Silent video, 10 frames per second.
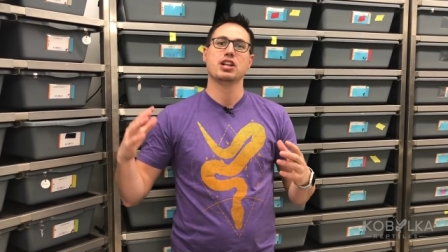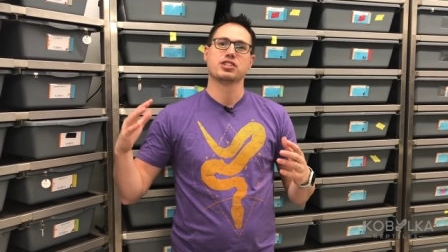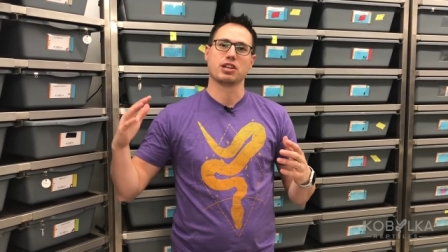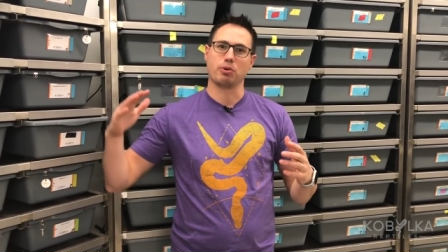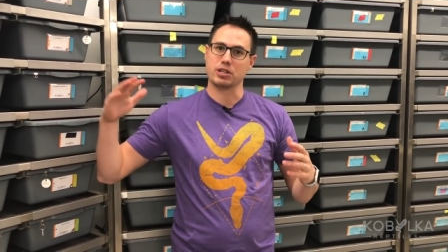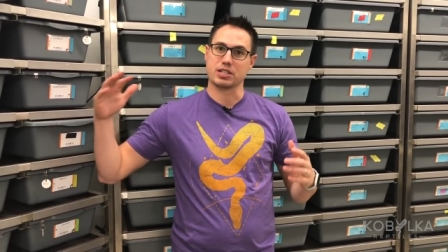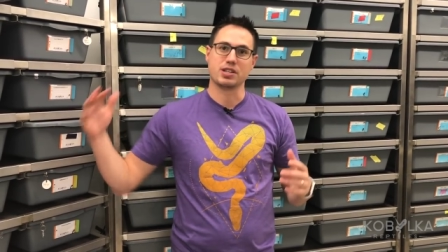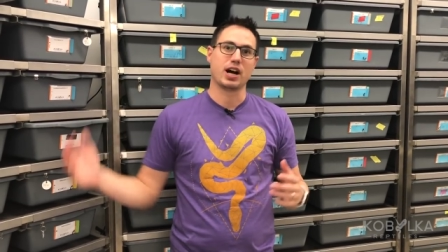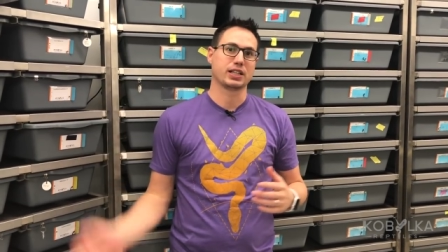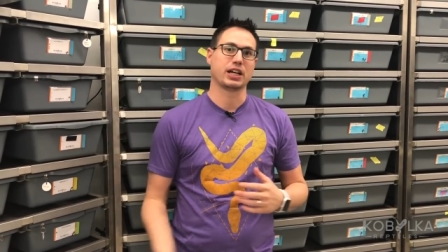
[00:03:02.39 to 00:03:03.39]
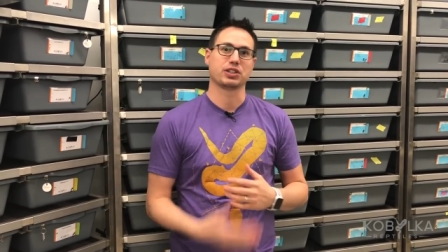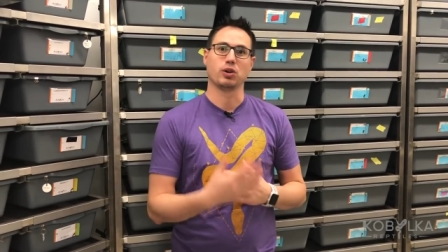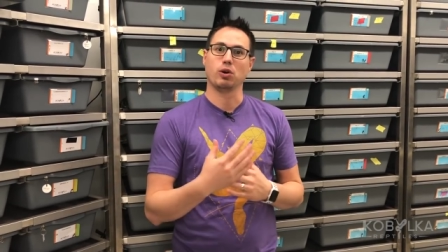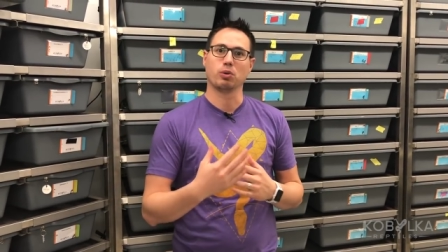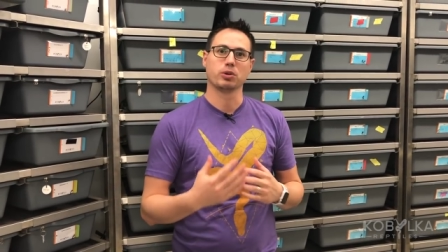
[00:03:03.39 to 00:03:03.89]
So we just knocked out the
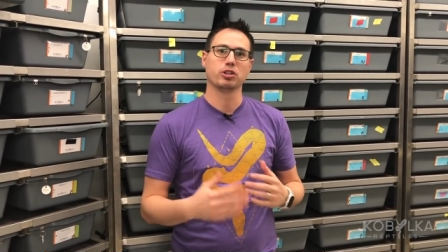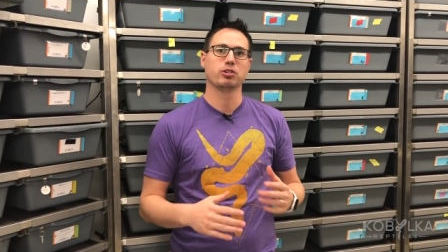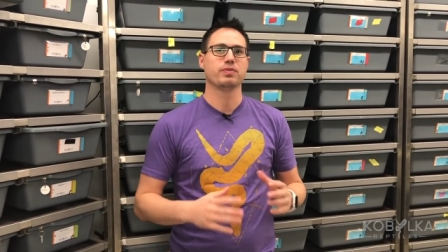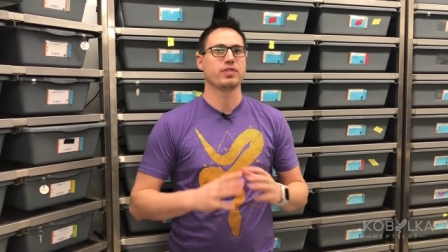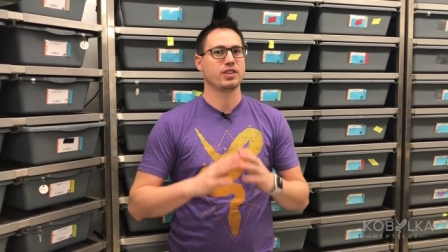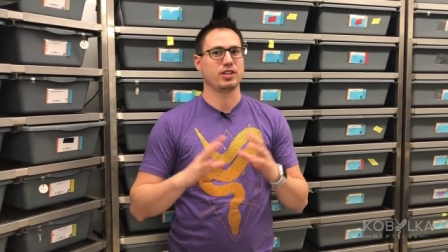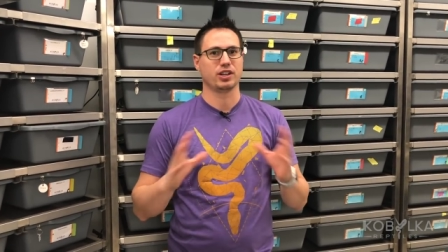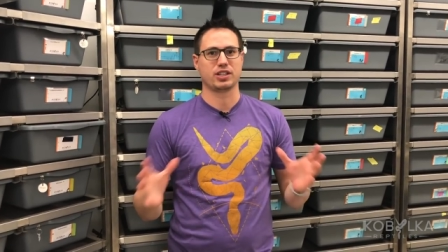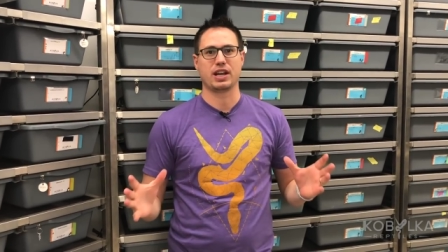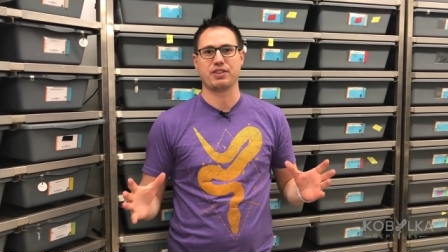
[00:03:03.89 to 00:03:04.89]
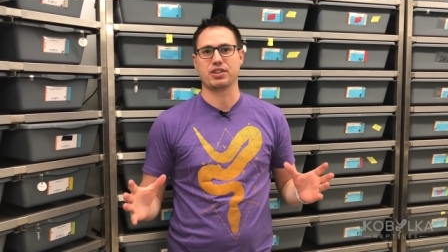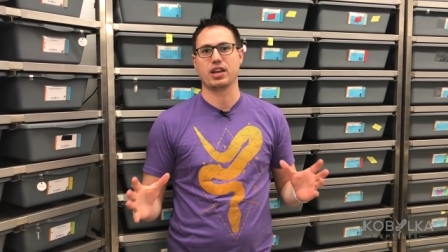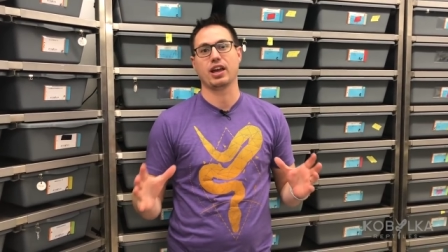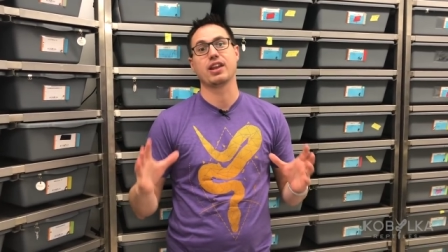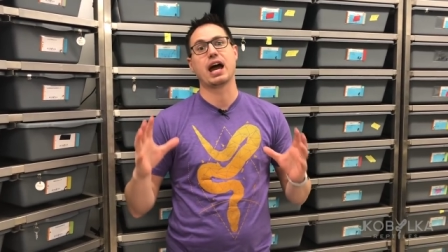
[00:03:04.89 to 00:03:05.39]
whole room, looked at
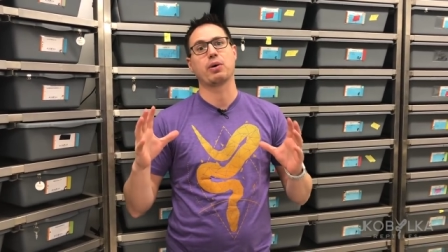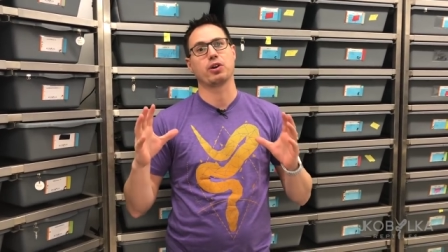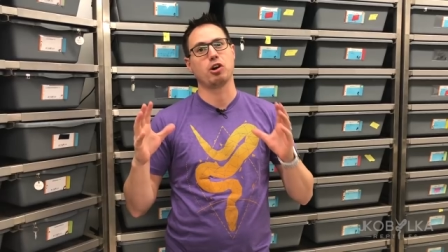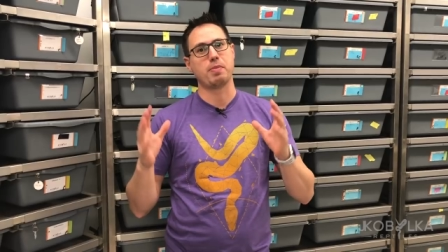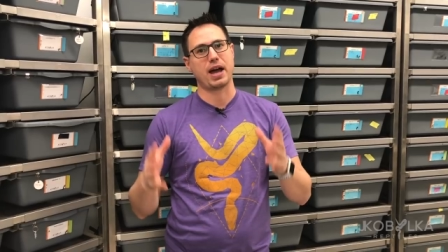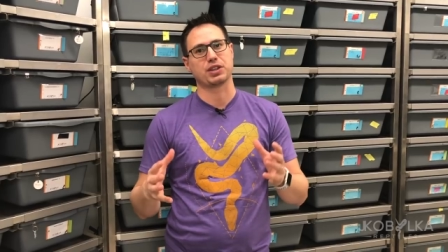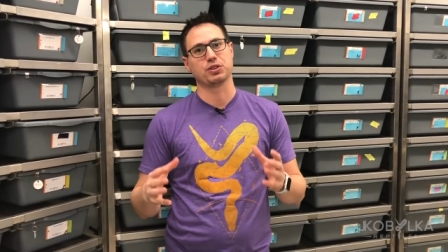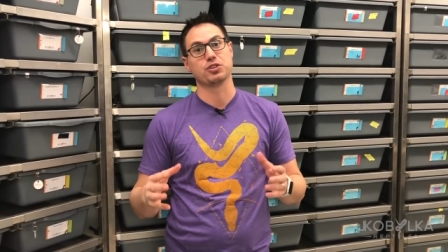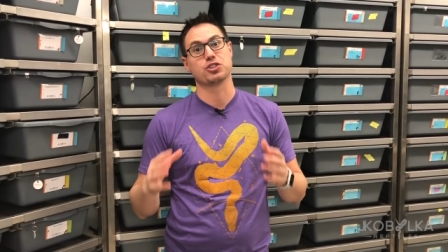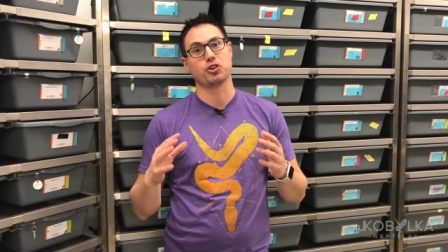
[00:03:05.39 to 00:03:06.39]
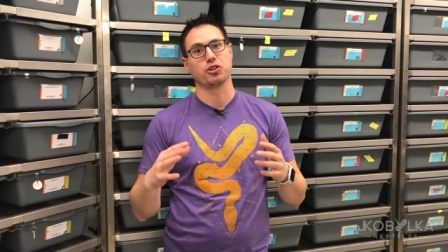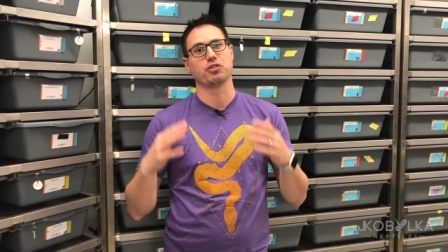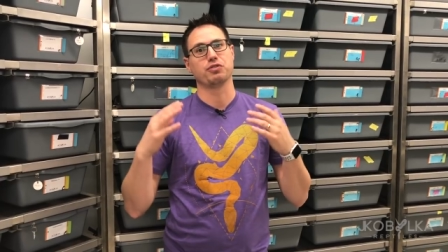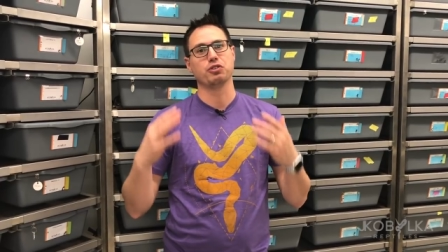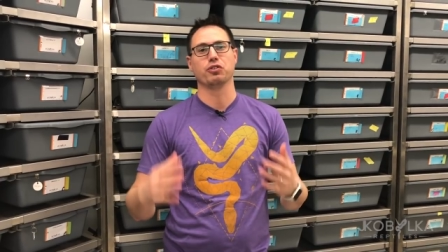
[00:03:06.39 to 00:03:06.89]
everything, and now we're gonna go back through and show you a
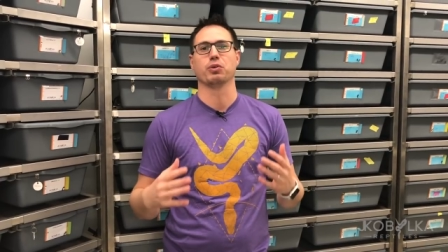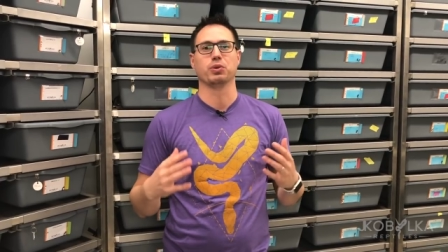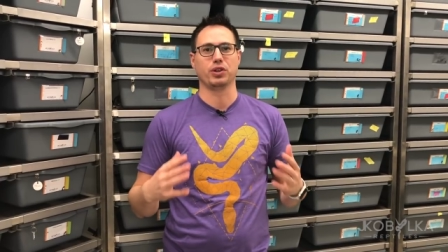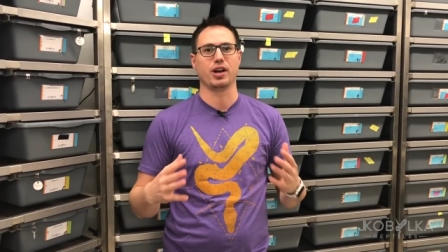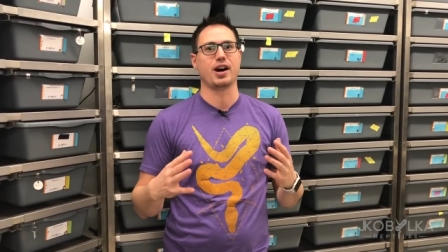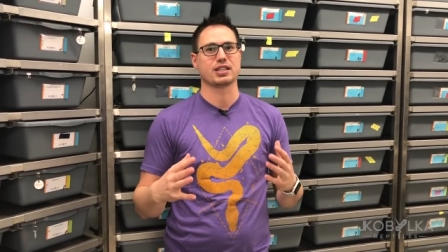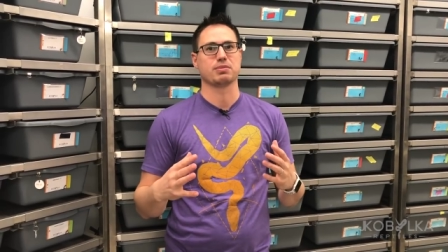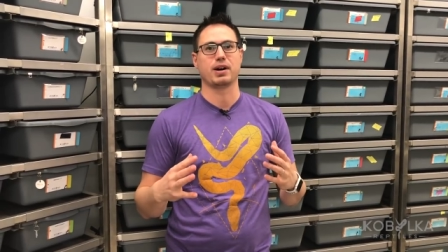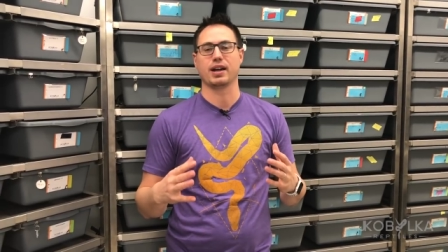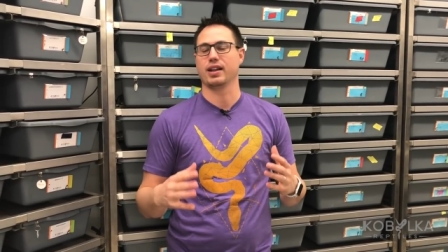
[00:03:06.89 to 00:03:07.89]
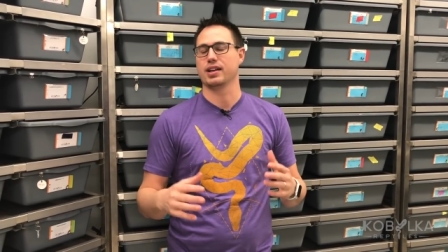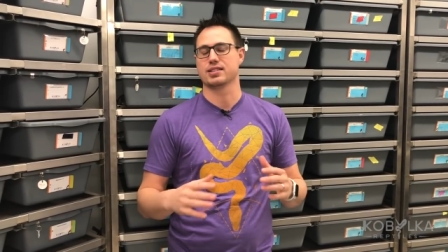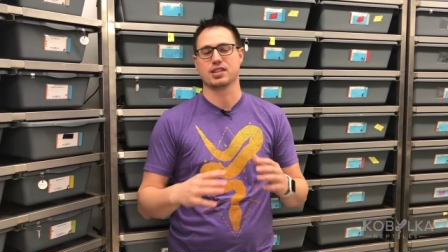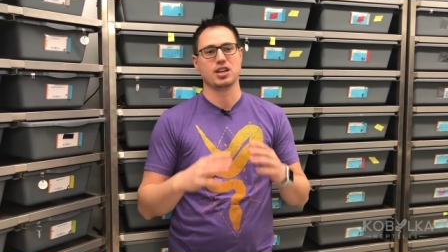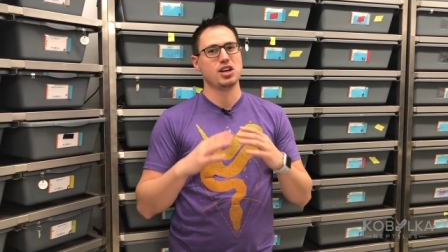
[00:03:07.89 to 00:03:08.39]
few of the really awesome
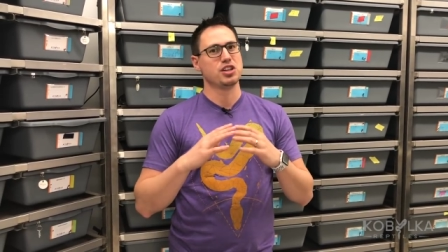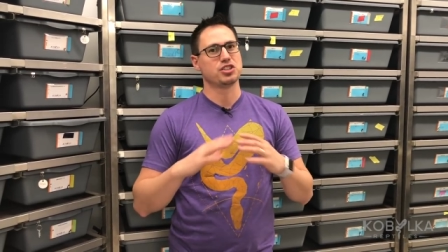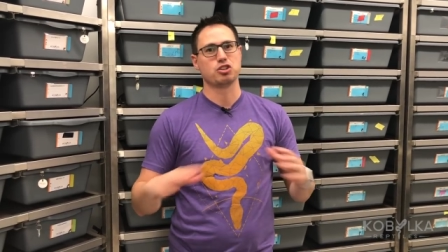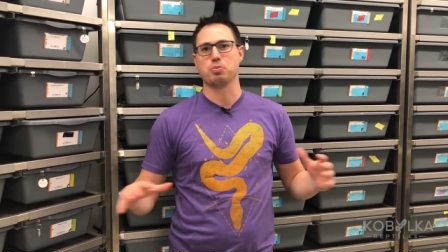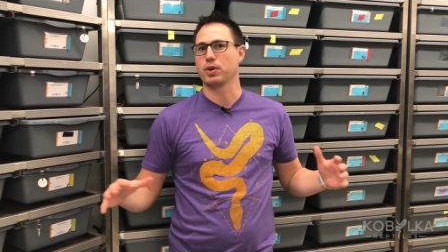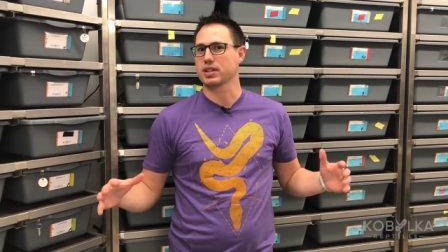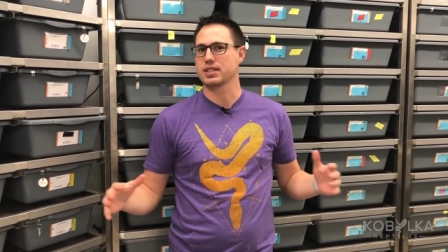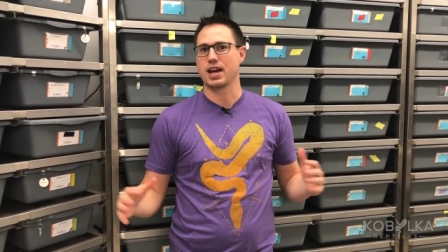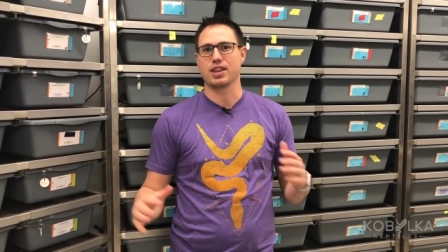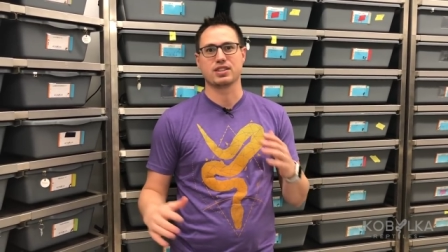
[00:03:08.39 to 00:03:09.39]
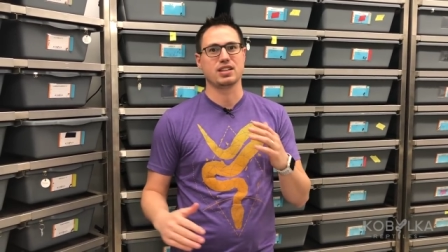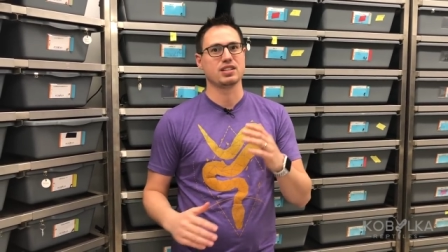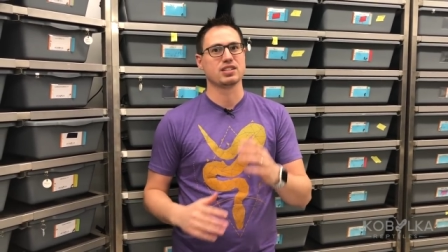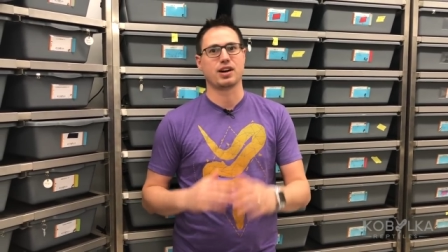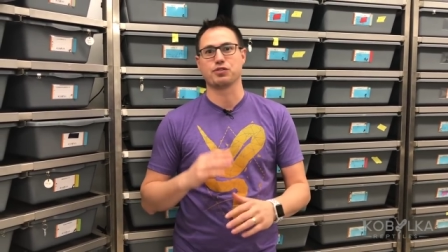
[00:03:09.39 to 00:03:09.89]
highlights. Super excited, the
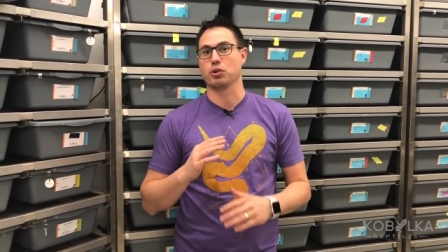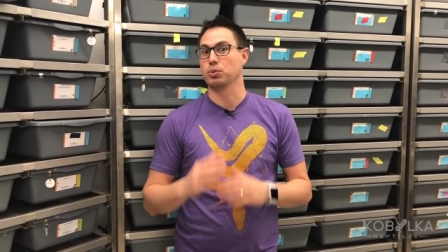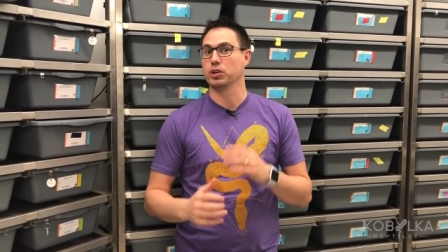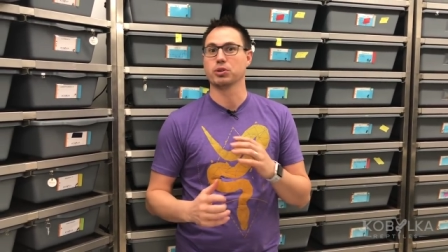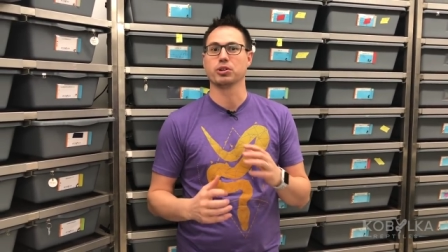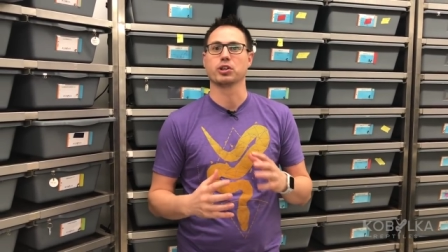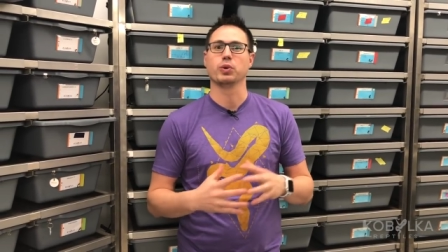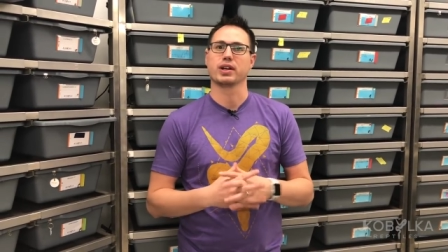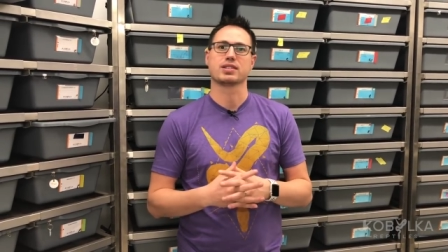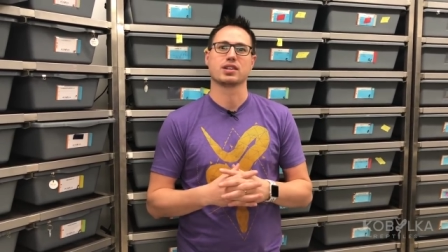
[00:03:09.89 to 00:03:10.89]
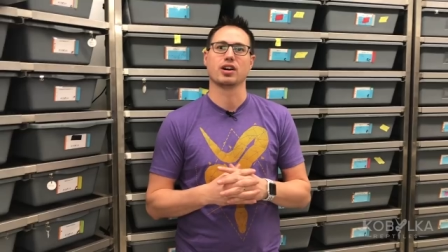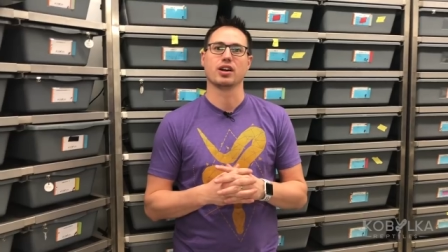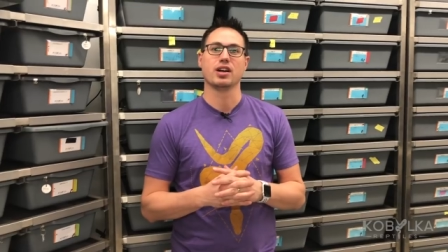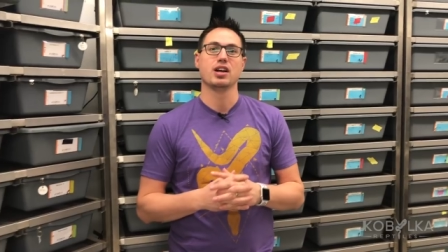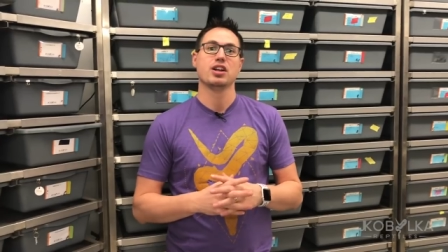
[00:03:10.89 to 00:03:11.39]
season's off to a really, really quick start.